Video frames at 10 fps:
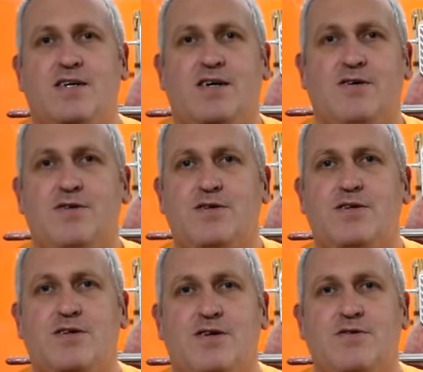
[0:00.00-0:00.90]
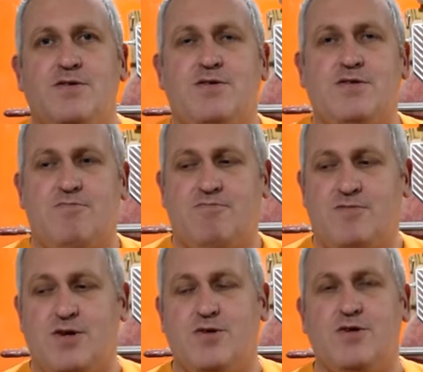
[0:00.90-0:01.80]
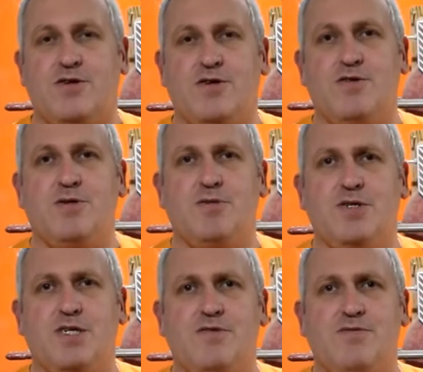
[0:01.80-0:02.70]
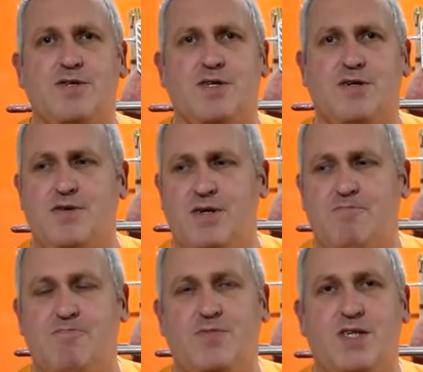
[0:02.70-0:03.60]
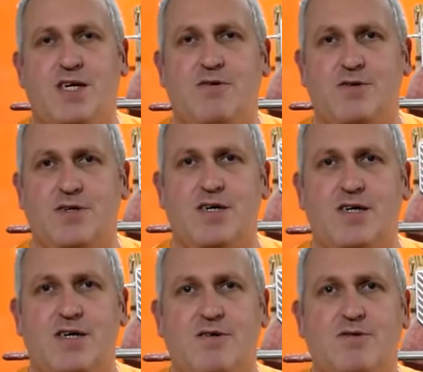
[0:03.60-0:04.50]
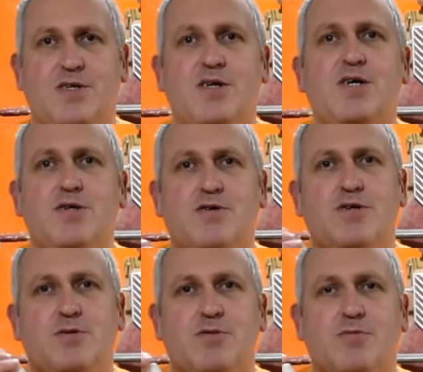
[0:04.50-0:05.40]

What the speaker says: I was told on Christmas Eve, so it was a nice Christmas